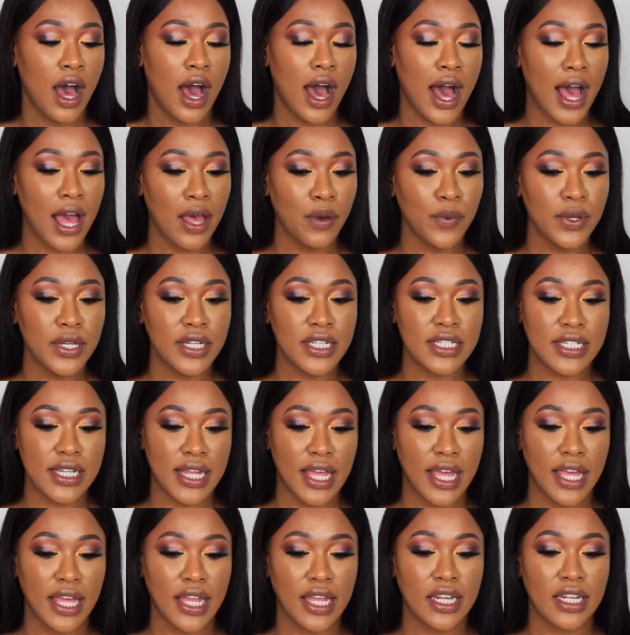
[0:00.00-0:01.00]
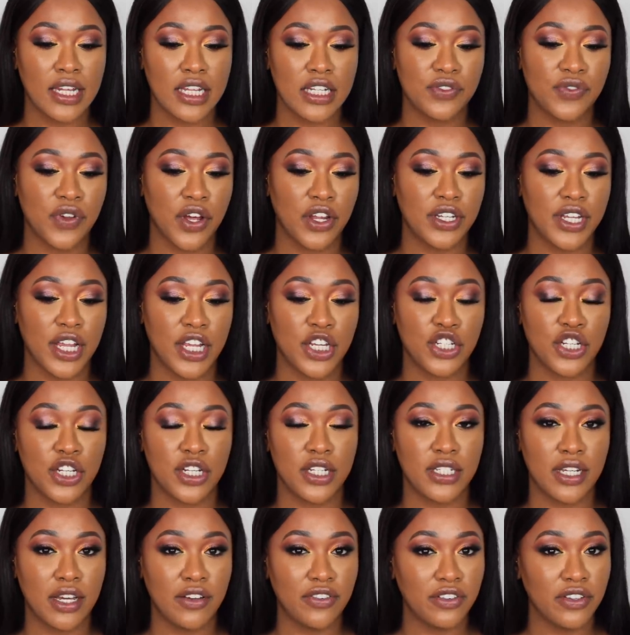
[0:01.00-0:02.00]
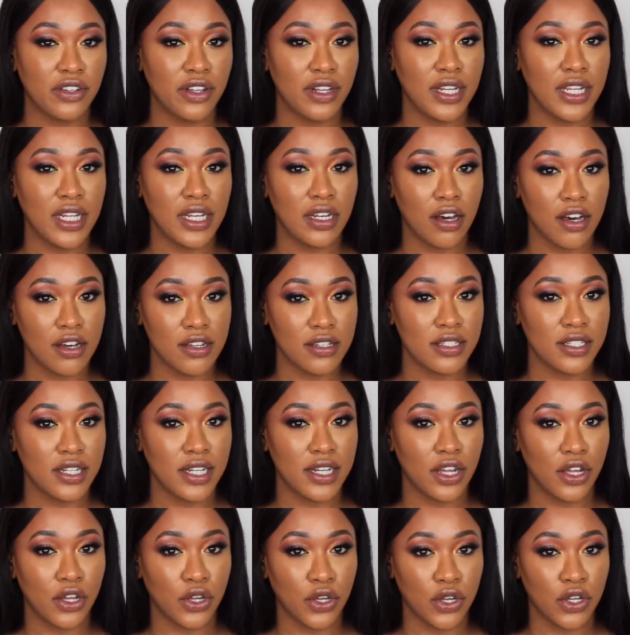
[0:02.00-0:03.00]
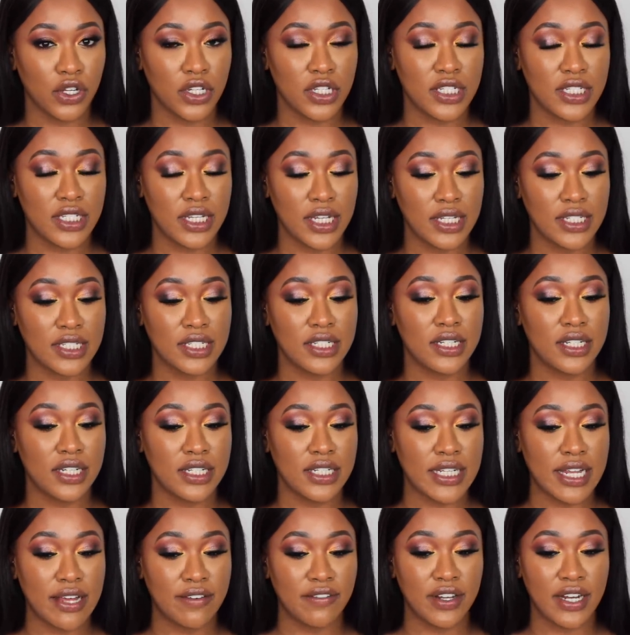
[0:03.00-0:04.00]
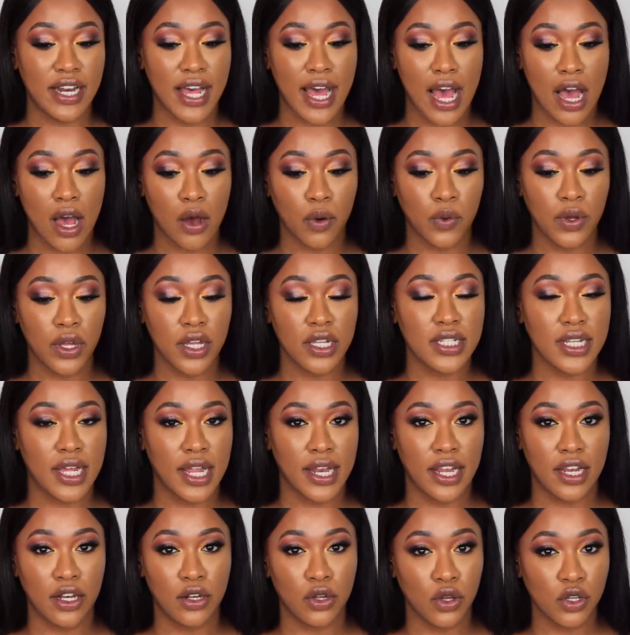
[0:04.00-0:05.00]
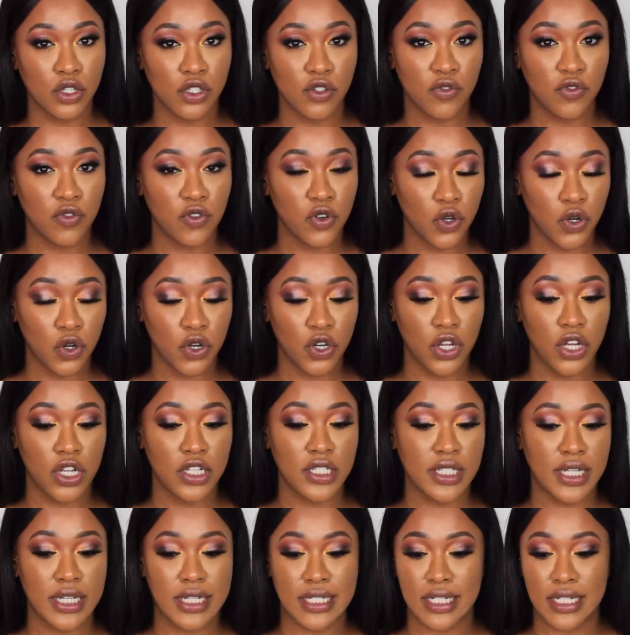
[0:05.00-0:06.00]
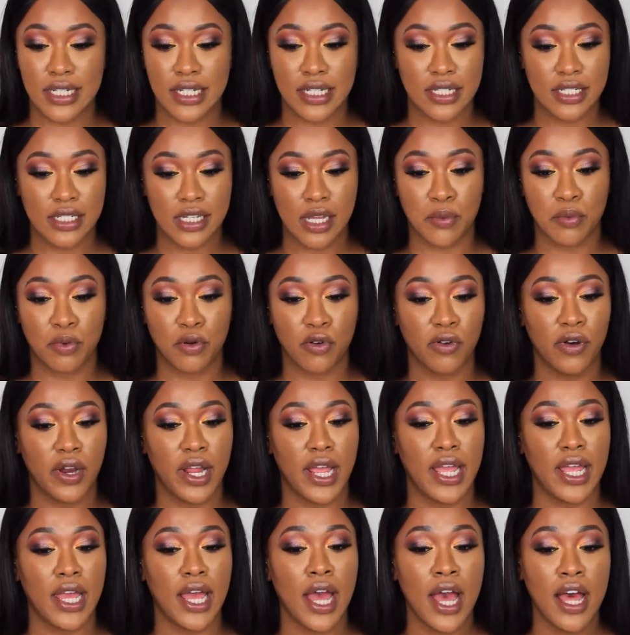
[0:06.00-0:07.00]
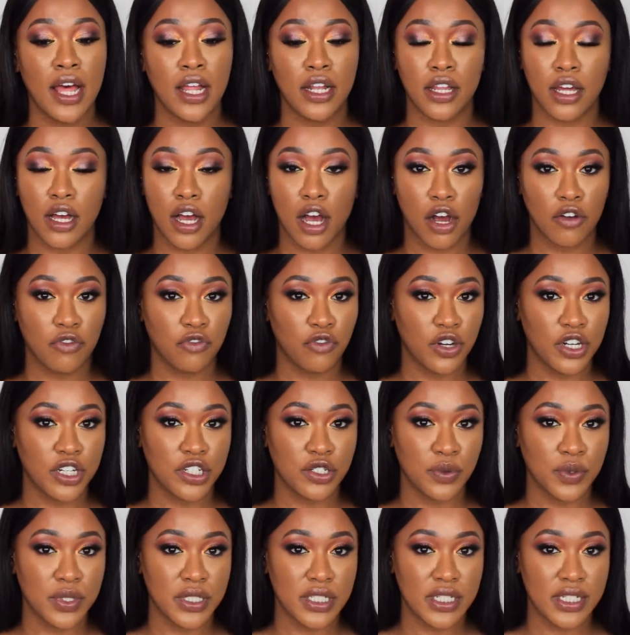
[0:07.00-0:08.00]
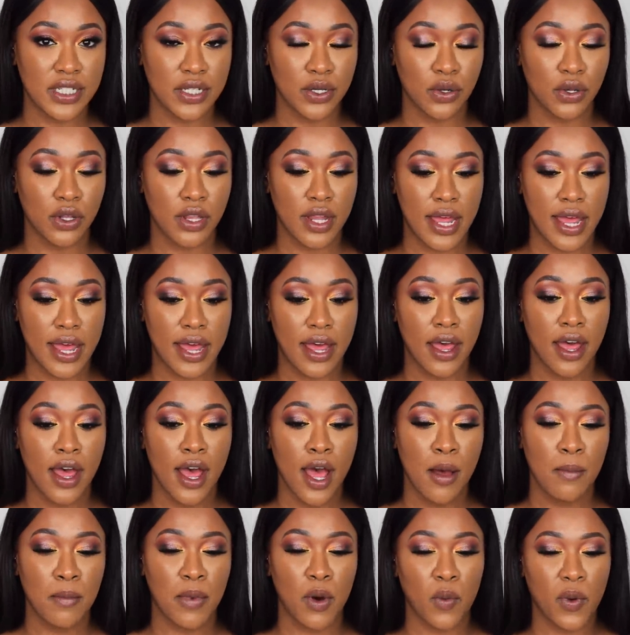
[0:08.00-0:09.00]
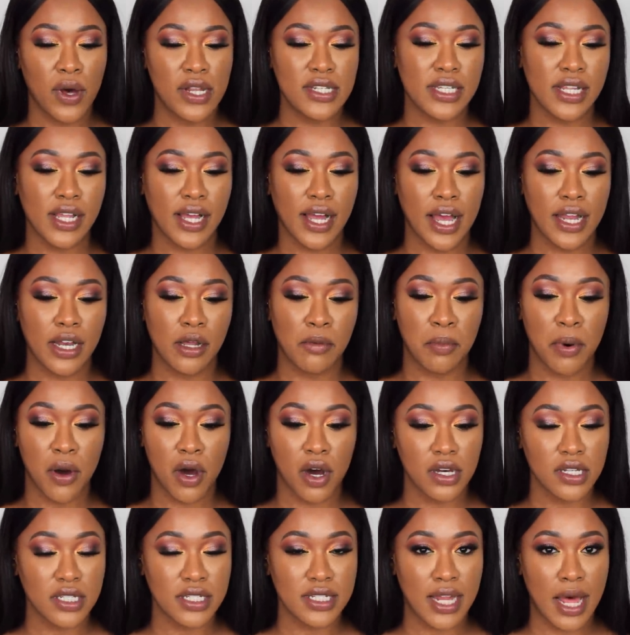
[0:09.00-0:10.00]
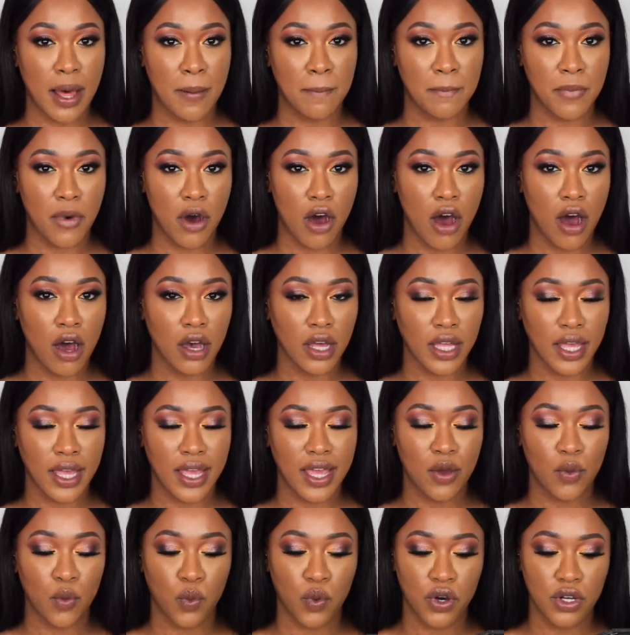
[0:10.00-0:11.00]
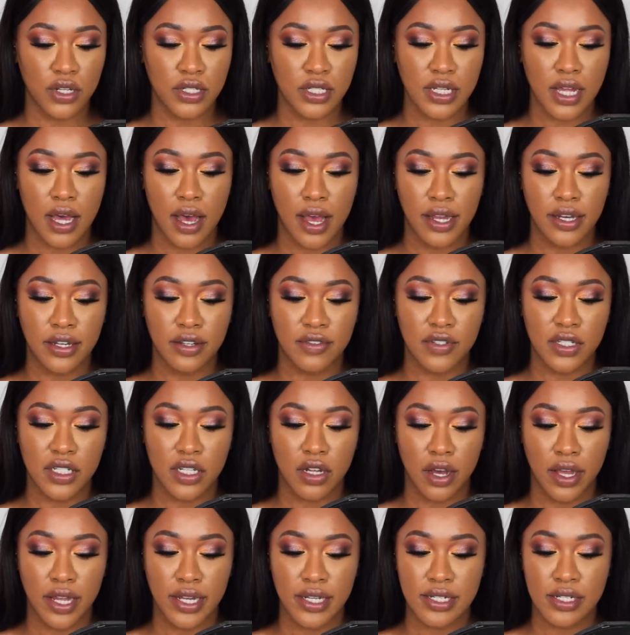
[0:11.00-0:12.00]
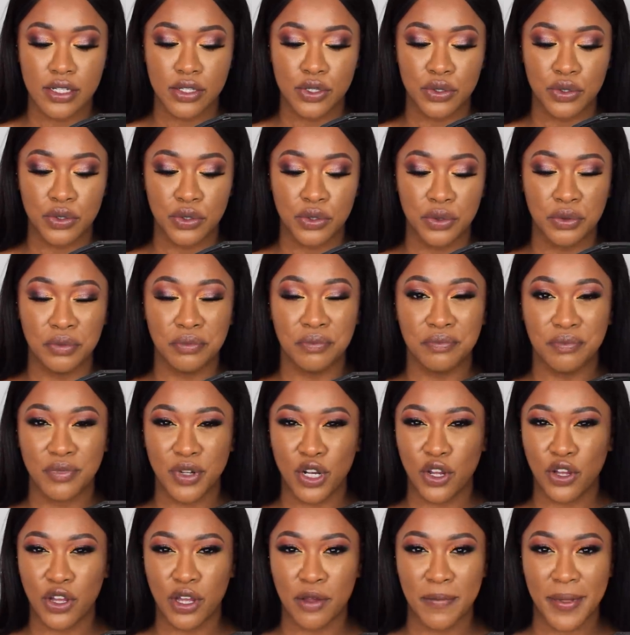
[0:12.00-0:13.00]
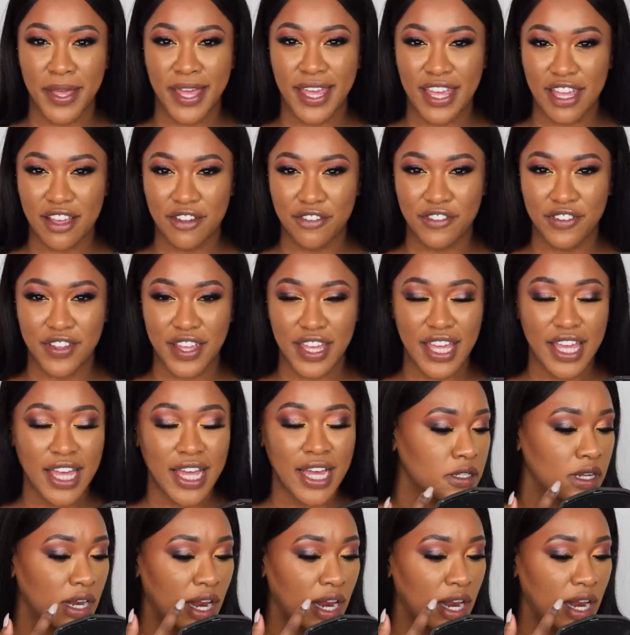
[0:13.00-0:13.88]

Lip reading: I would say this foundation definitely lasted a good 6 to 7 hours and it looked flawless. It didn't separate, the coverage was still there, but once it kind of passed that mark, it was kind of starting to look a bit iffy.